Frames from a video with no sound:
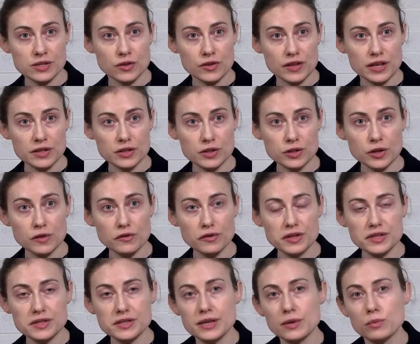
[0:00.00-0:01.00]
on their
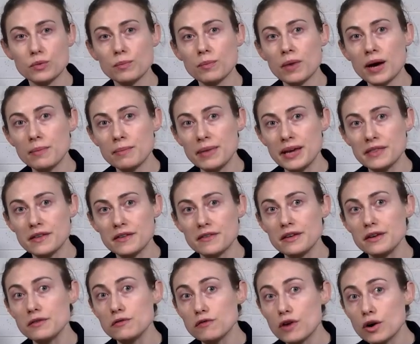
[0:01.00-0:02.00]
surface that might mean that
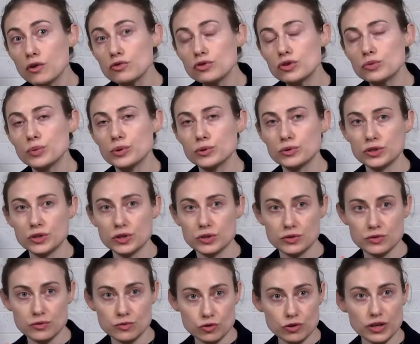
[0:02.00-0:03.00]
they're vulnerable to
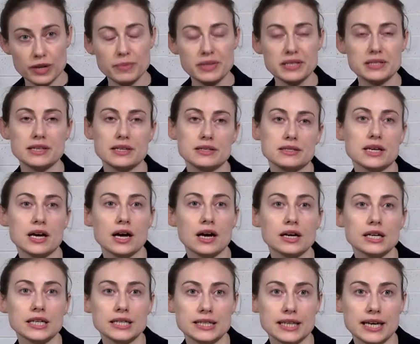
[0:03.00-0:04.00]
treatments that
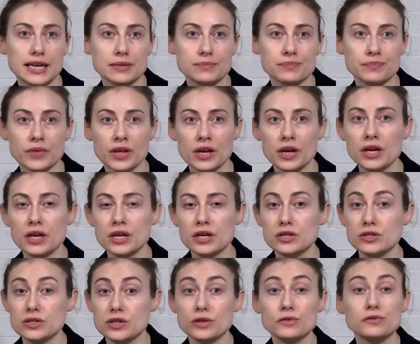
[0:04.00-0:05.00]
target that.
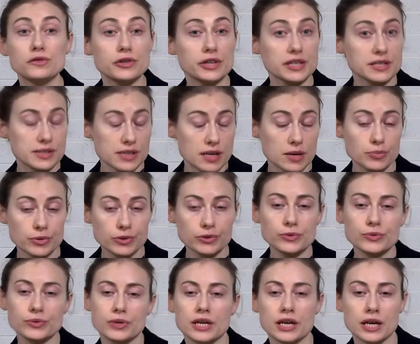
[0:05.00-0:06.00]
So for
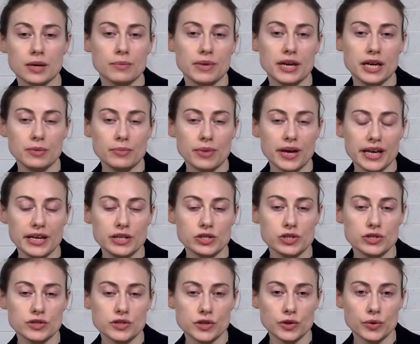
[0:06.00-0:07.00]
example, in
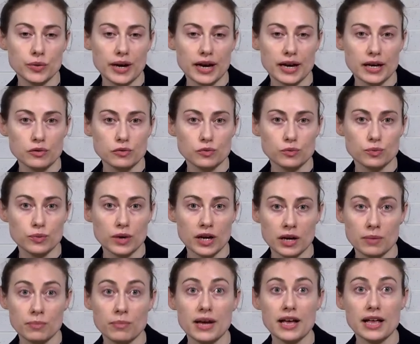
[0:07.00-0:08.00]
patients who have
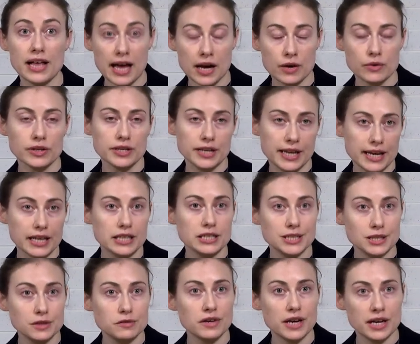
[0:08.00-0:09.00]

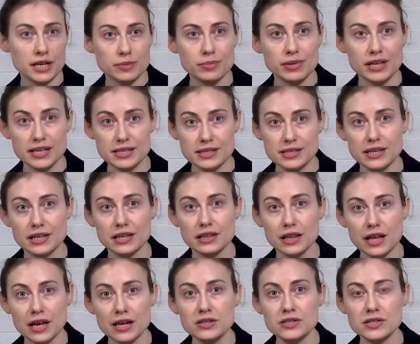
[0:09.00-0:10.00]
ALK-negative anaplastic
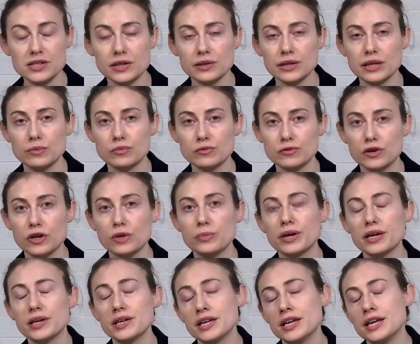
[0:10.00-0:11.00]
large cell
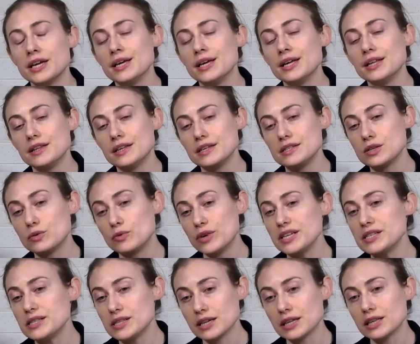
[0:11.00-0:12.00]
lymphoma, there's a
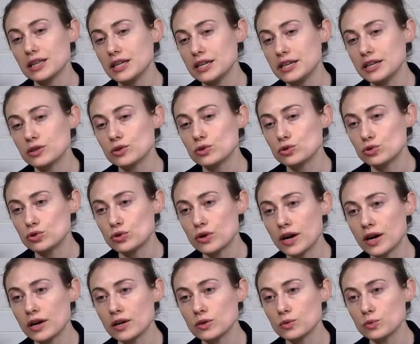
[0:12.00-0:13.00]
recent clinical
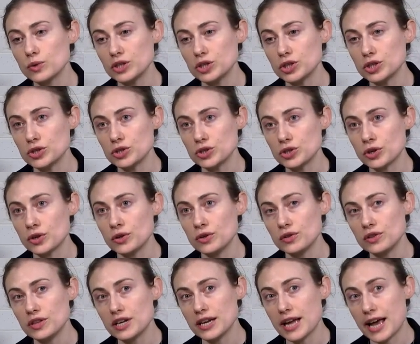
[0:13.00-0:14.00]
trial which has shown
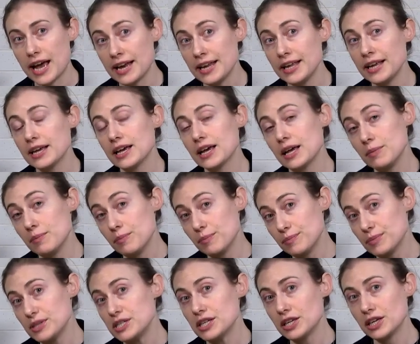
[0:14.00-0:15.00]
that adding a
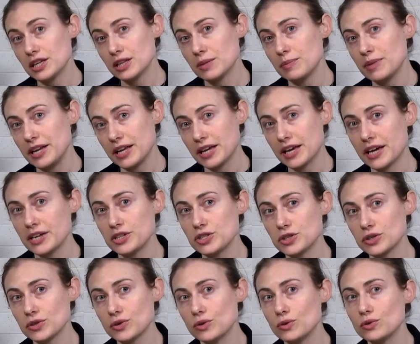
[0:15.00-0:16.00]
particular
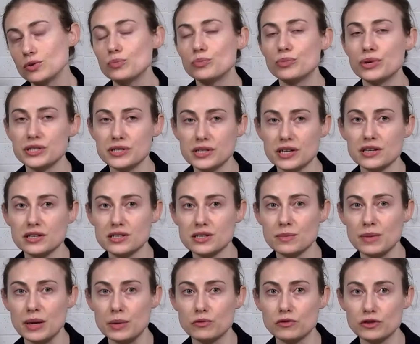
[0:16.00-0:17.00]
medication called
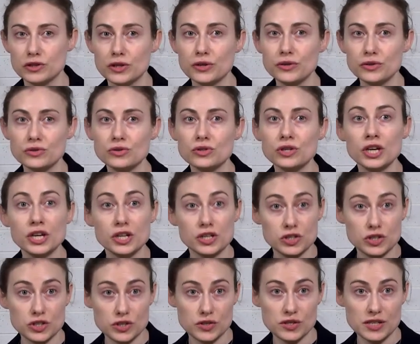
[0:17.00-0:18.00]
brentuximab vedotin
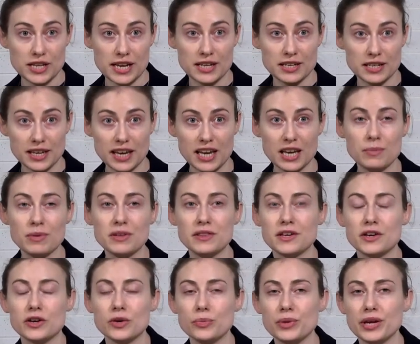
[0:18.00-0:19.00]
to standard
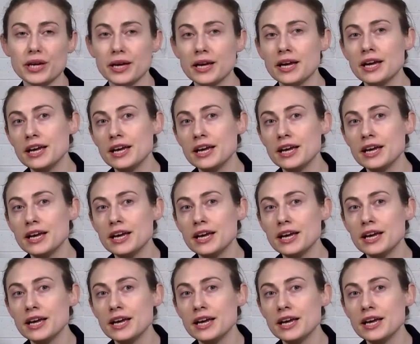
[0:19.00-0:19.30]
chemotherapy